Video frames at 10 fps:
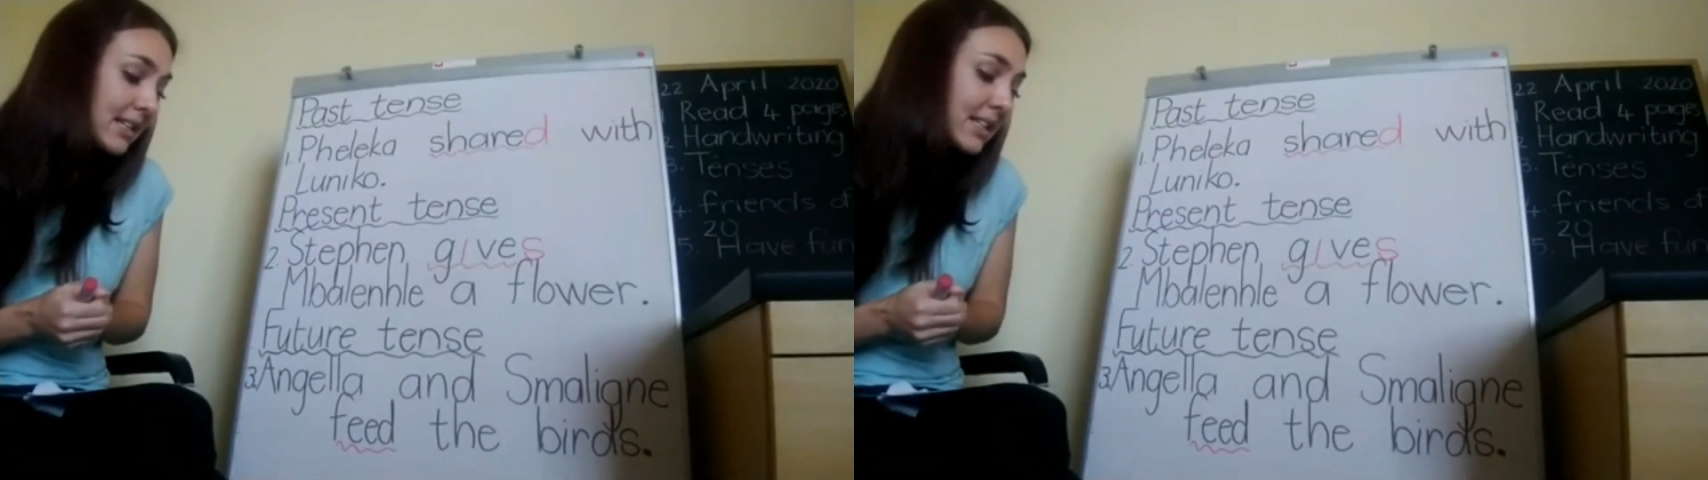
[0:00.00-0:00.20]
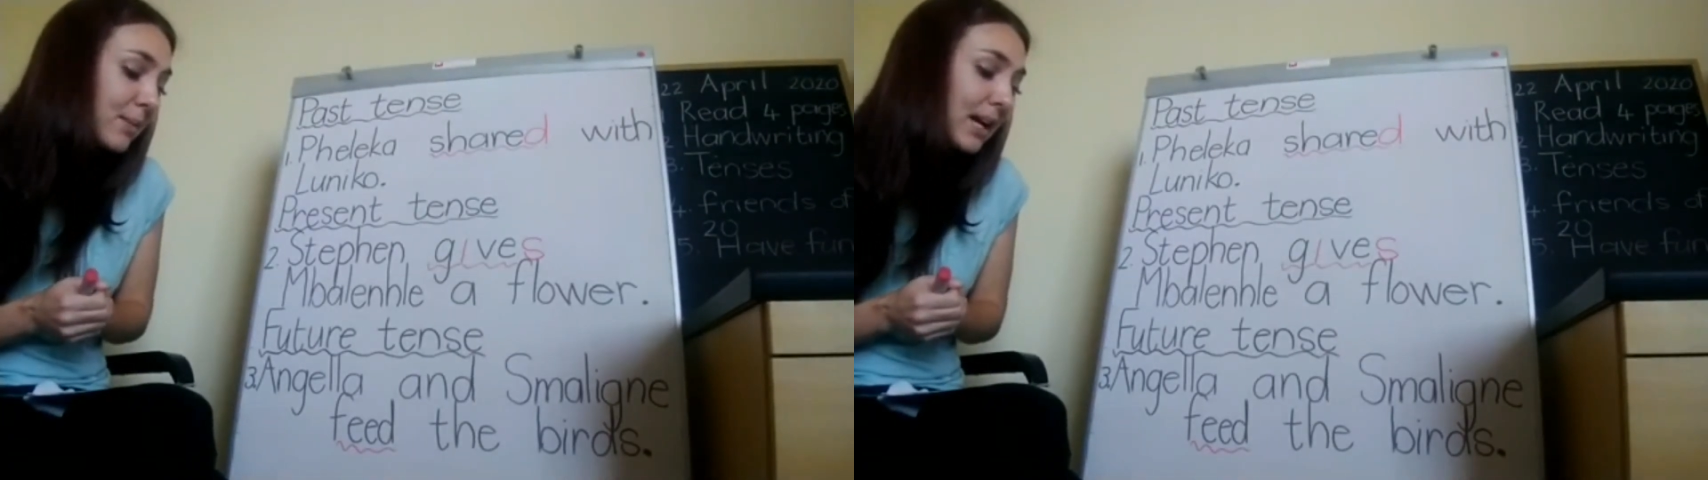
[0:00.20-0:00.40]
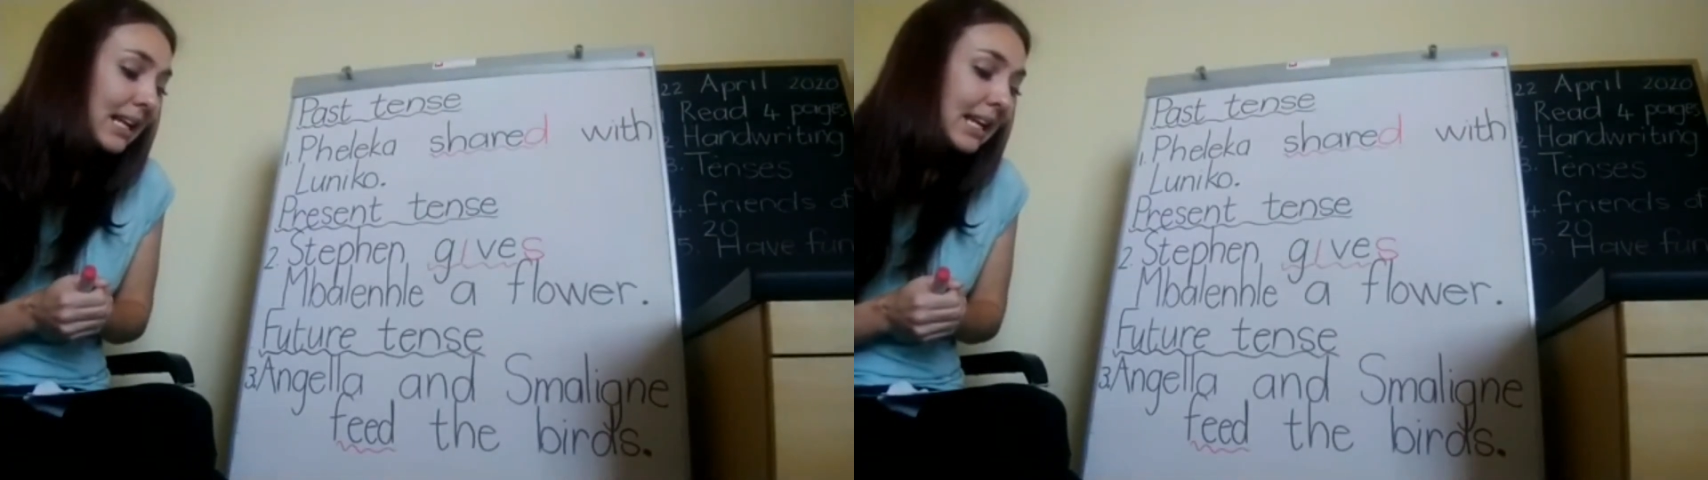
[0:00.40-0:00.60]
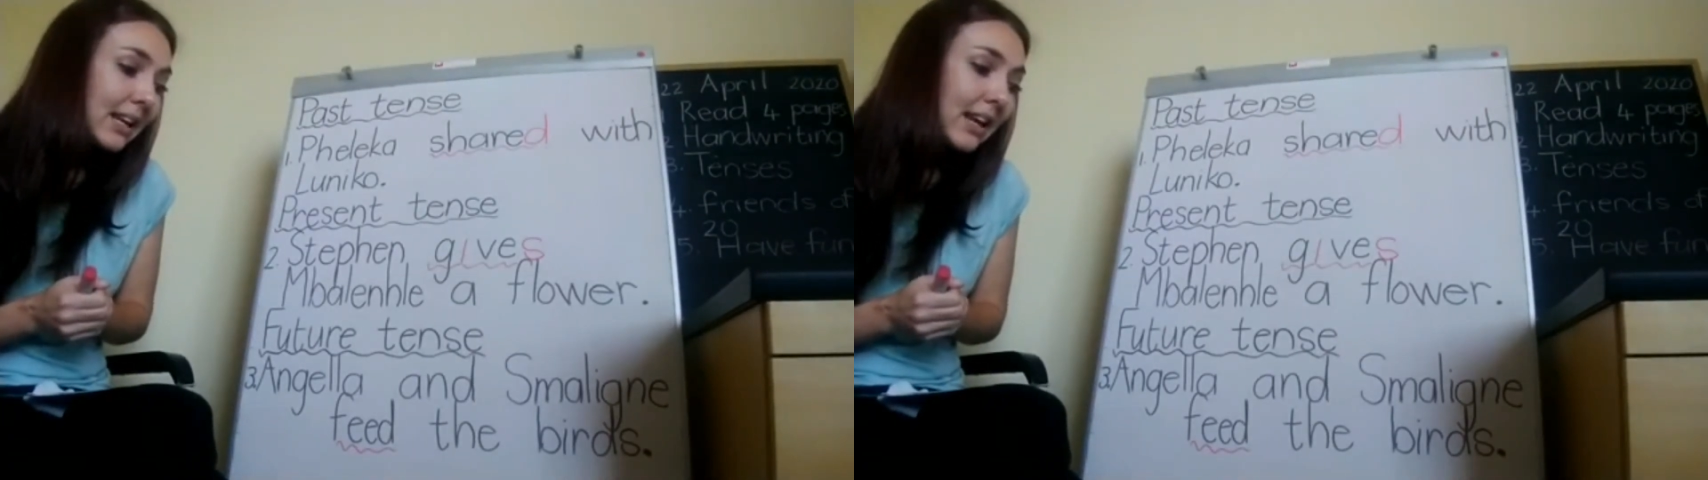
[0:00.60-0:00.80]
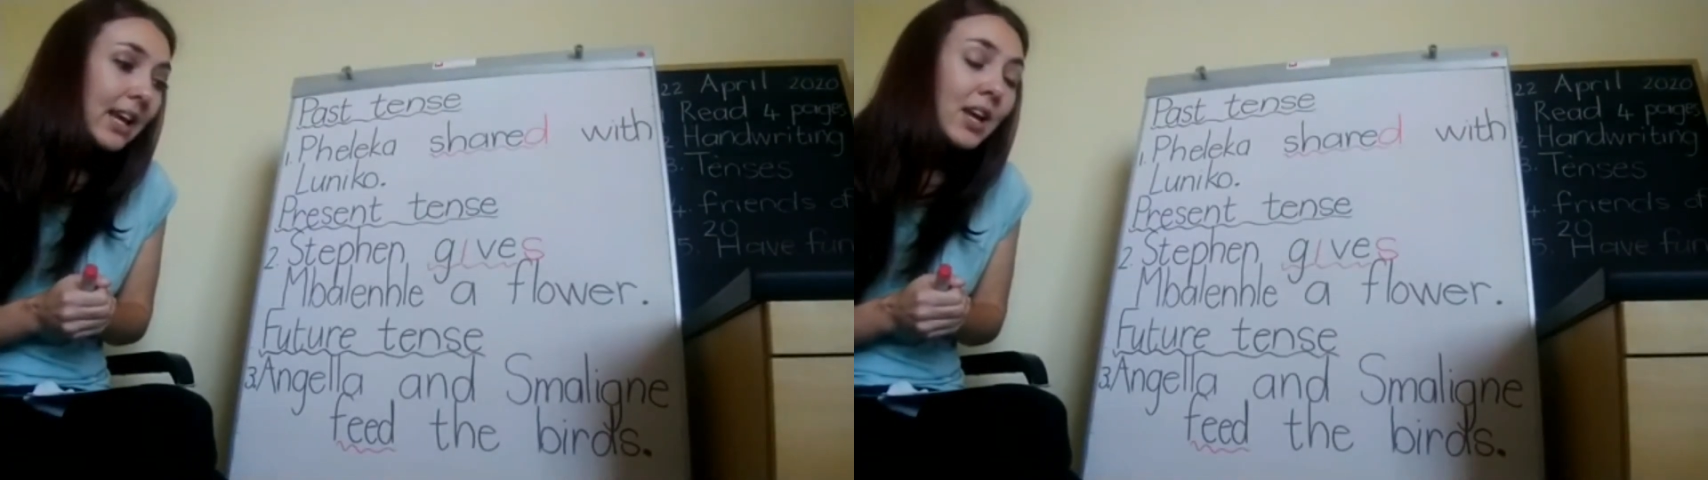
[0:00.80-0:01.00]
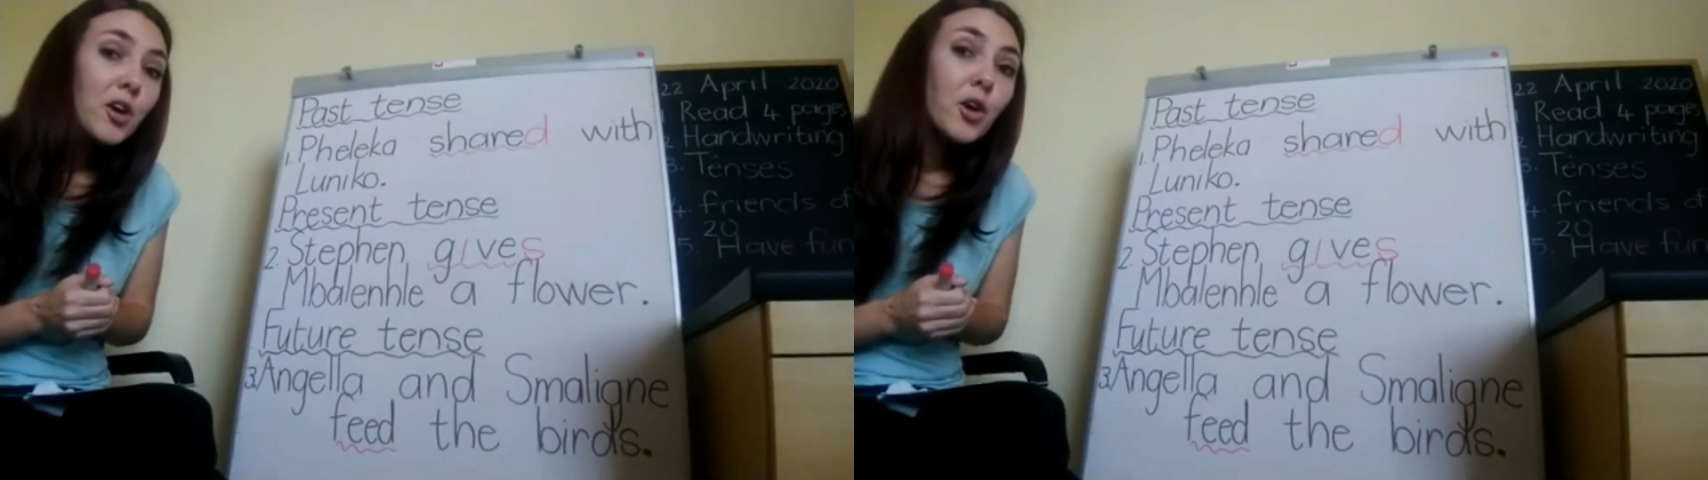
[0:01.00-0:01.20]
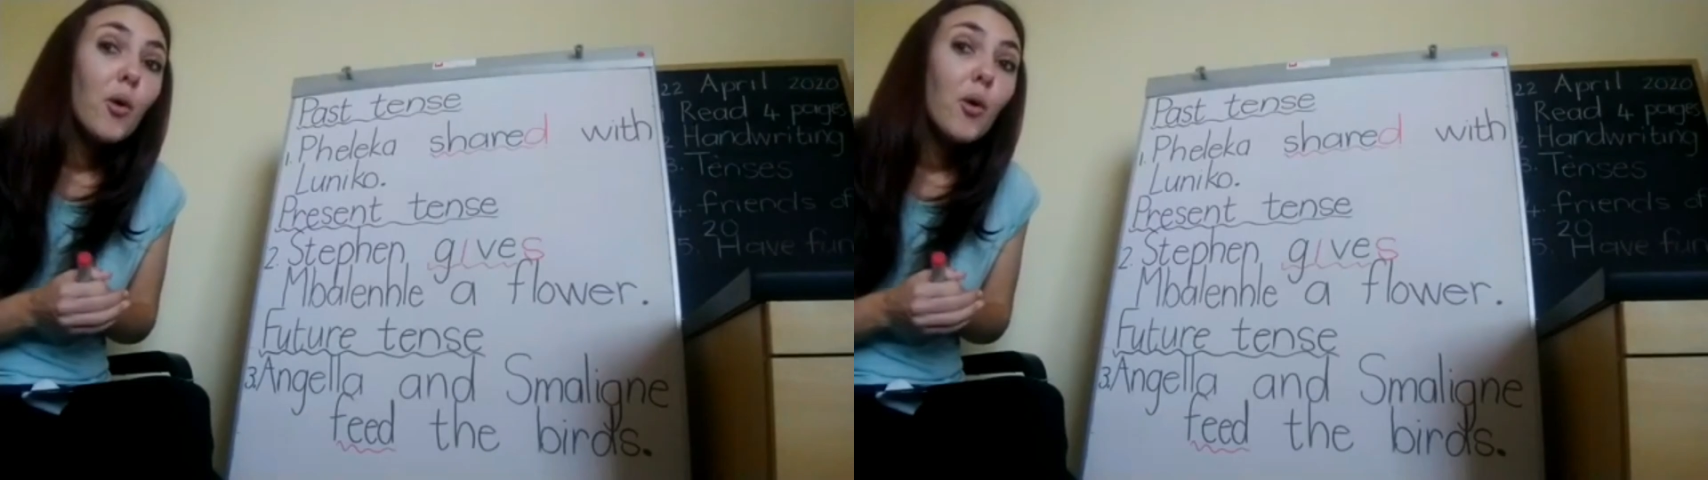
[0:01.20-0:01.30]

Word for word: Smalingne